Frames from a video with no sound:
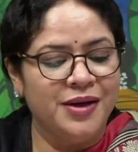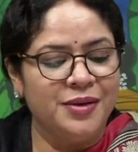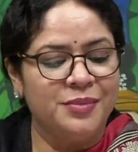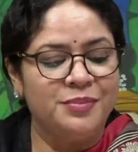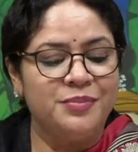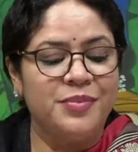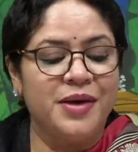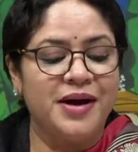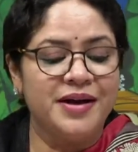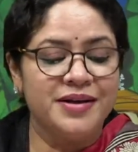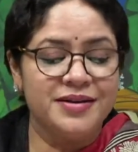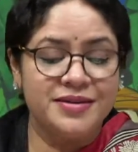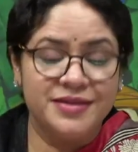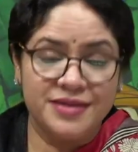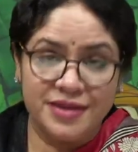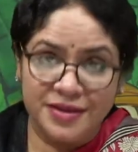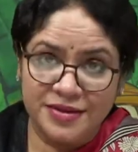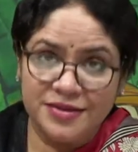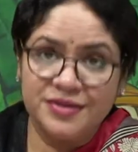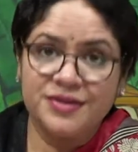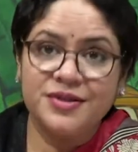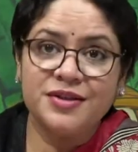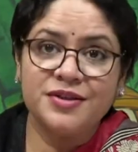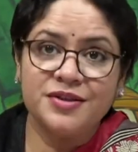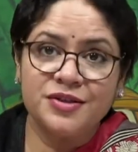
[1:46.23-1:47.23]
by
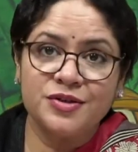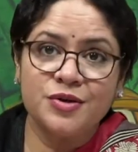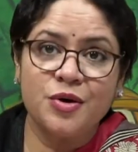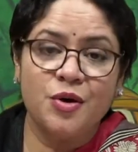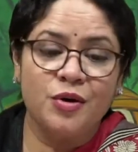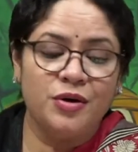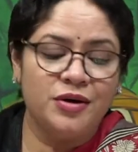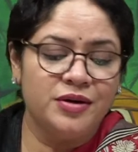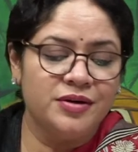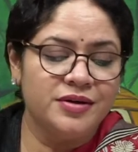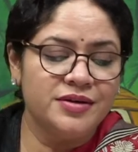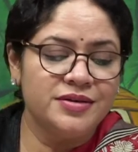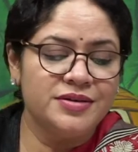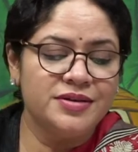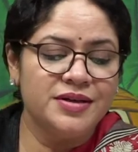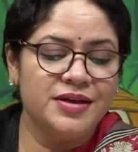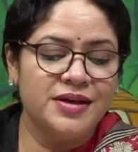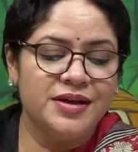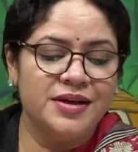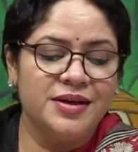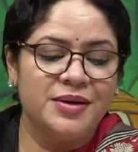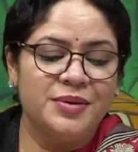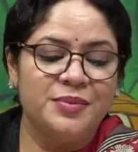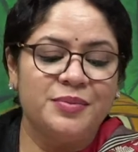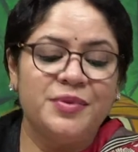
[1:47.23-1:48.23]
Sanskrit scholars,
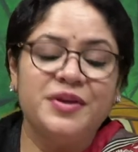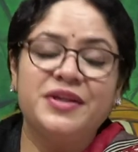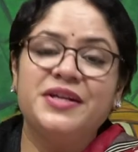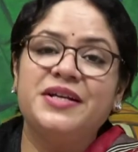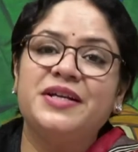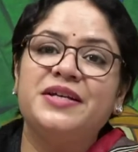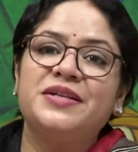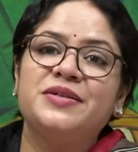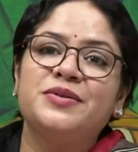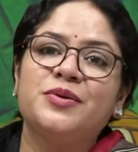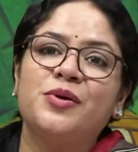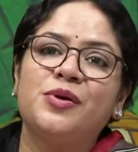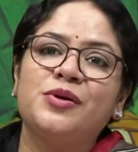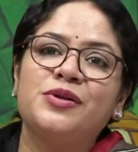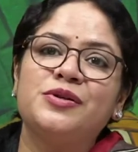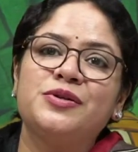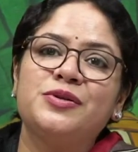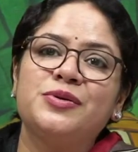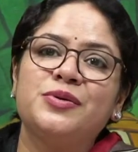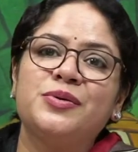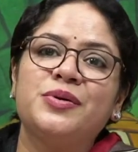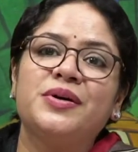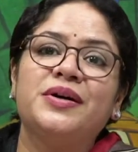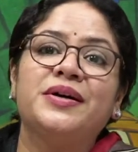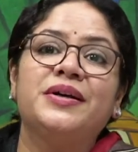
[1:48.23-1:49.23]
but he is
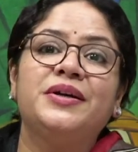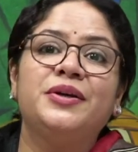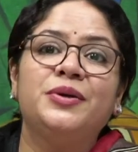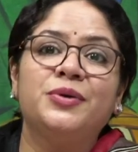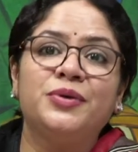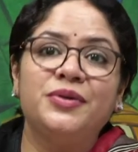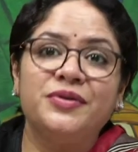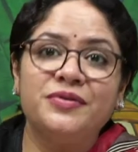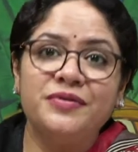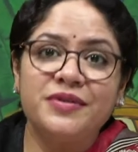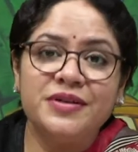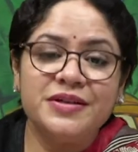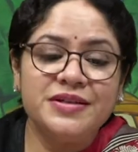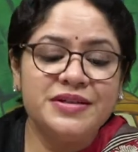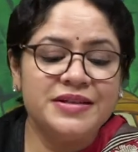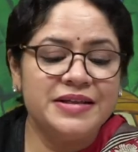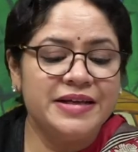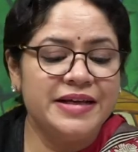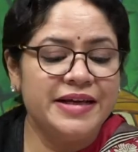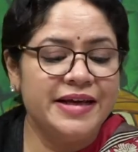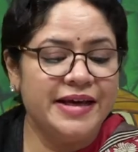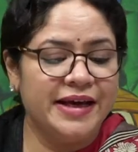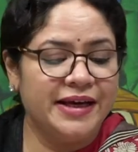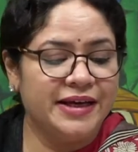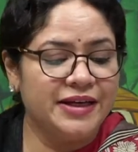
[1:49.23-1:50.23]
also a
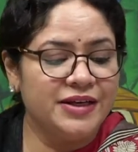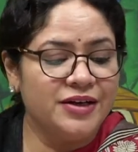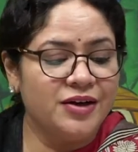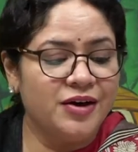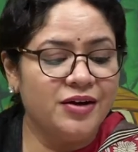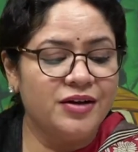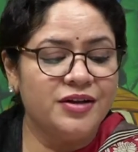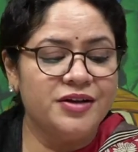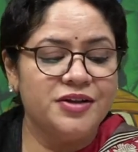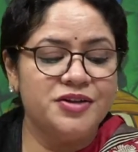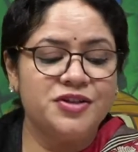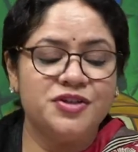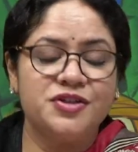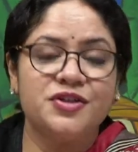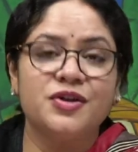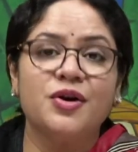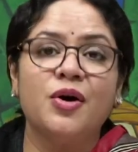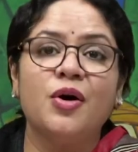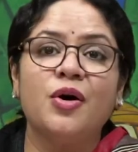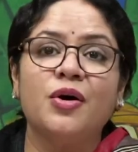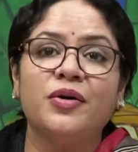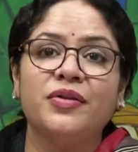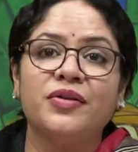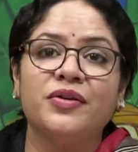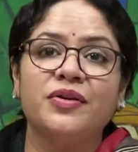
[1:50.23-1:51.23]
universally acknowledged
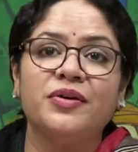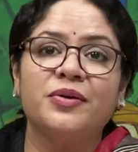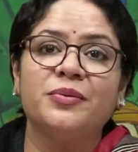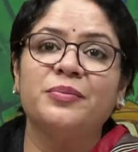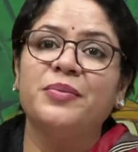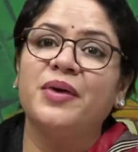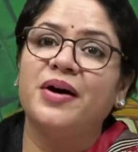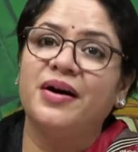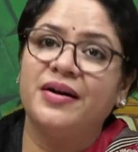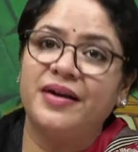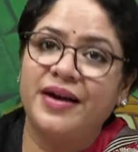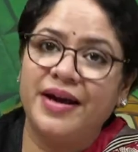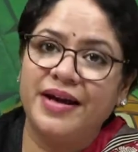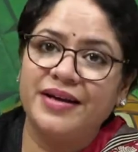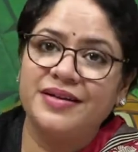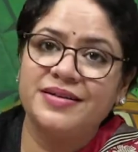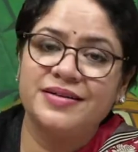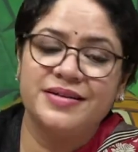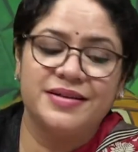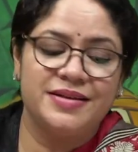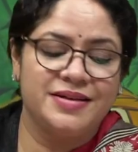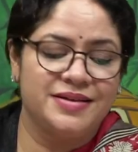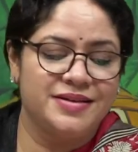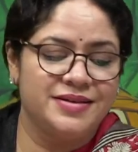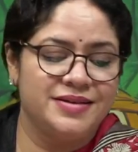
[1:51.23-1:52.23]
author par
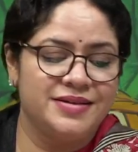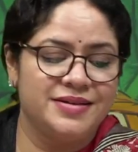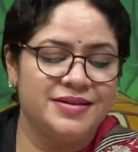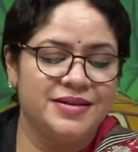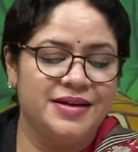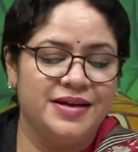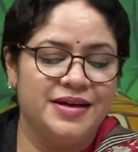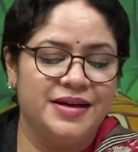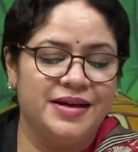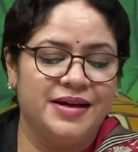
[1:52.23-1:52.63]
excellence,